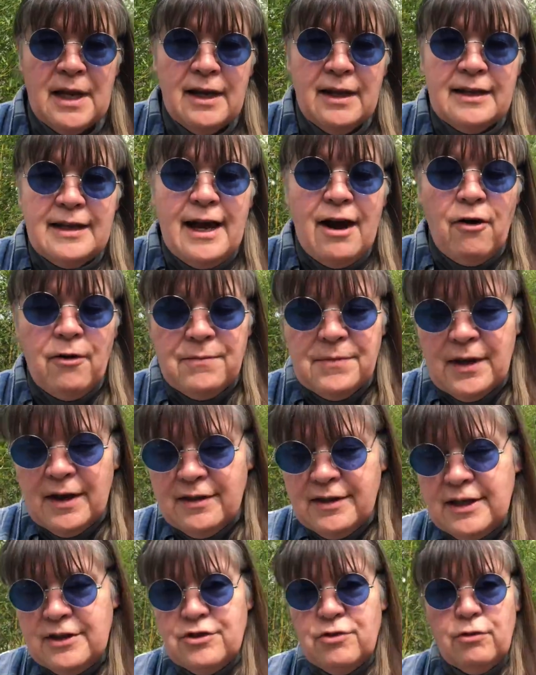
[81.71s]
Now,
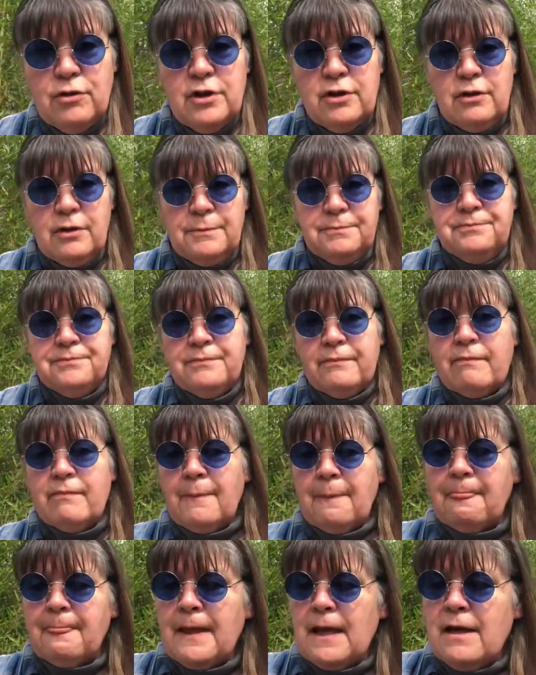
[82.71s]
these are little
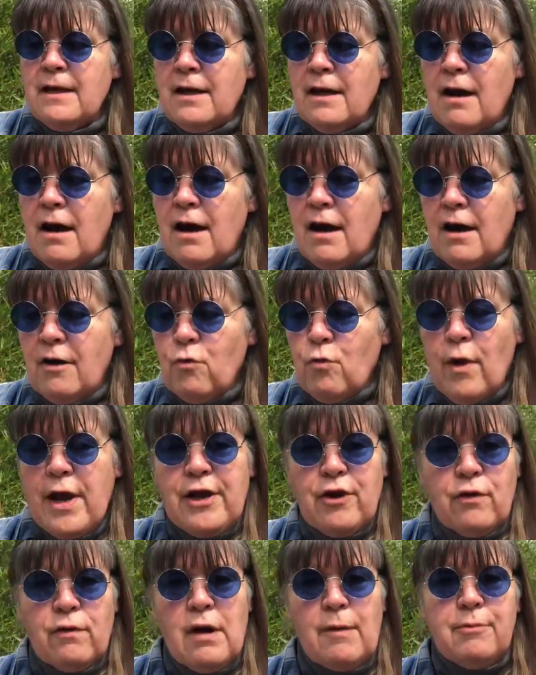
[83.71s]

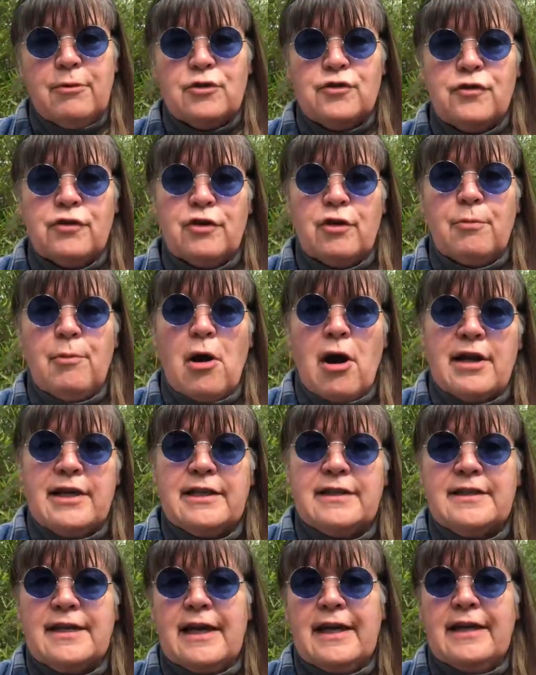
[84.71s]
waker-uppers for your
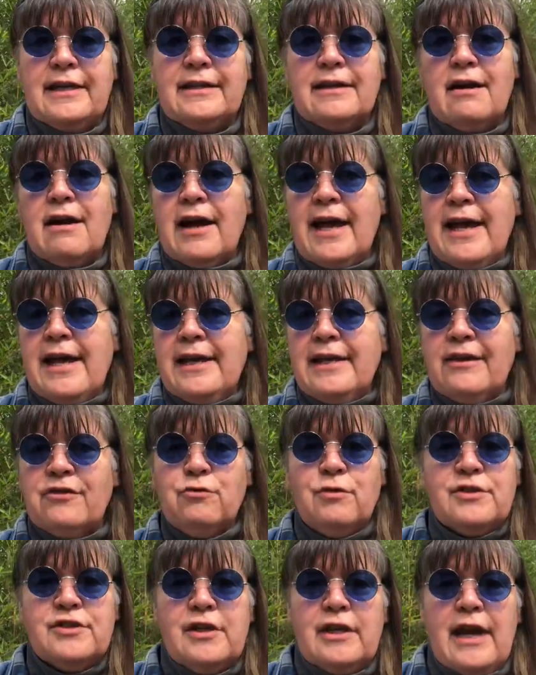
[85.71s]
body, saying, hey,
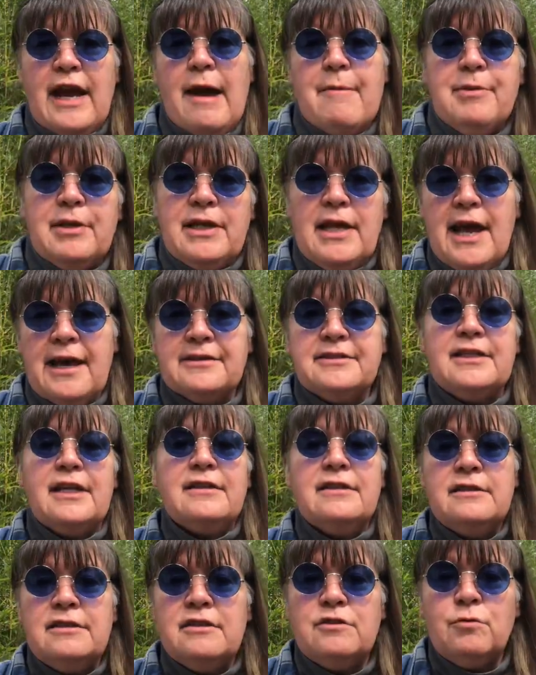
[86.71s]
guess what's going to happen next?
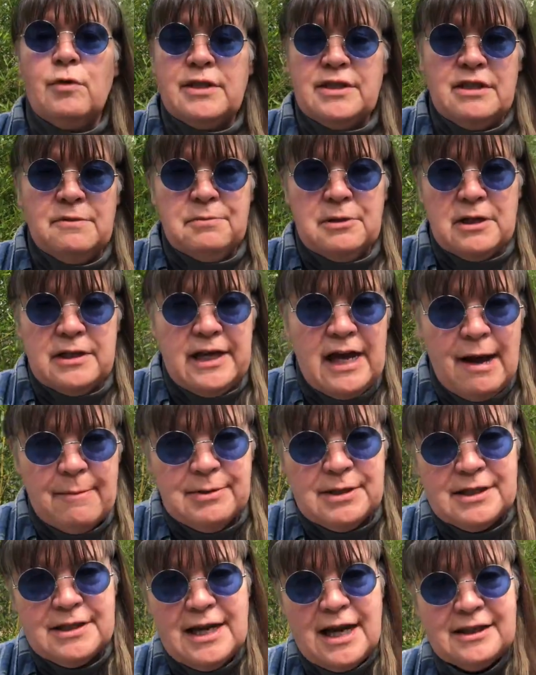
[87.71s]
And this is what typically
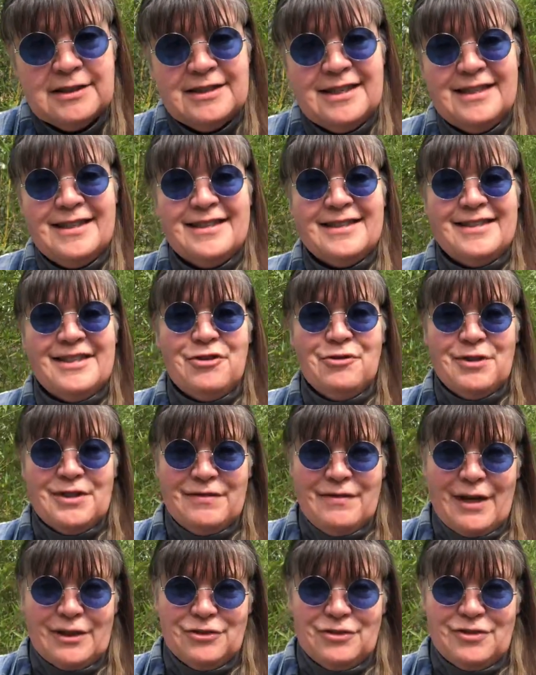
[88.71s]
happens next in this
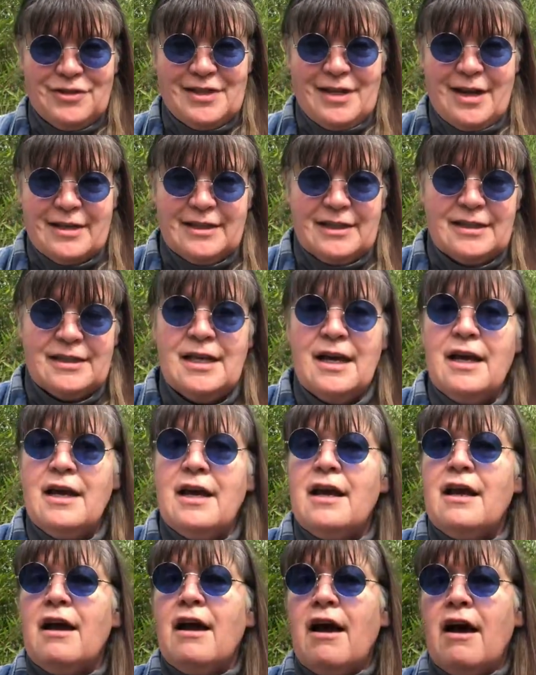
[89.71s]
series of exercises.
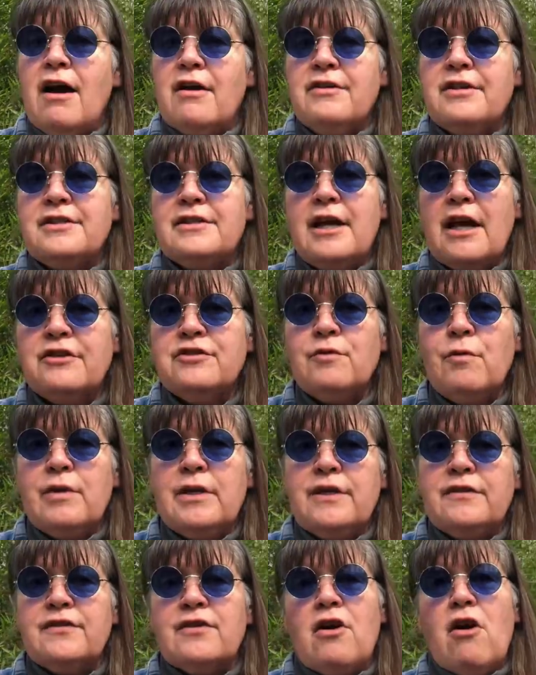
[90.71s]
This next
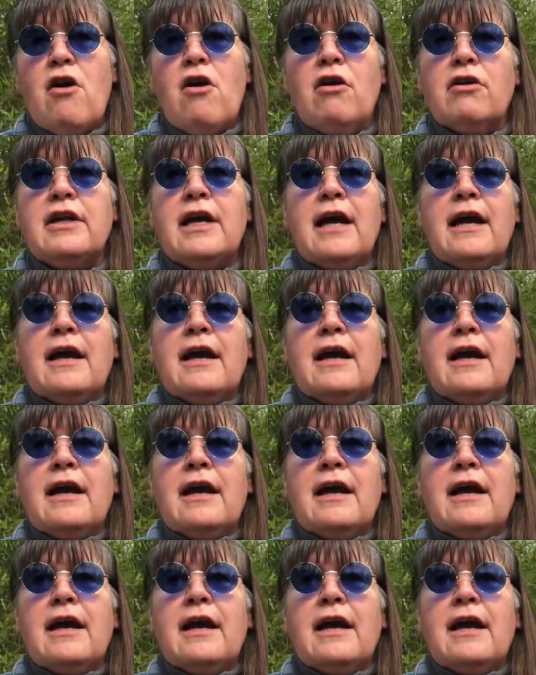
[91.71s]
one is called,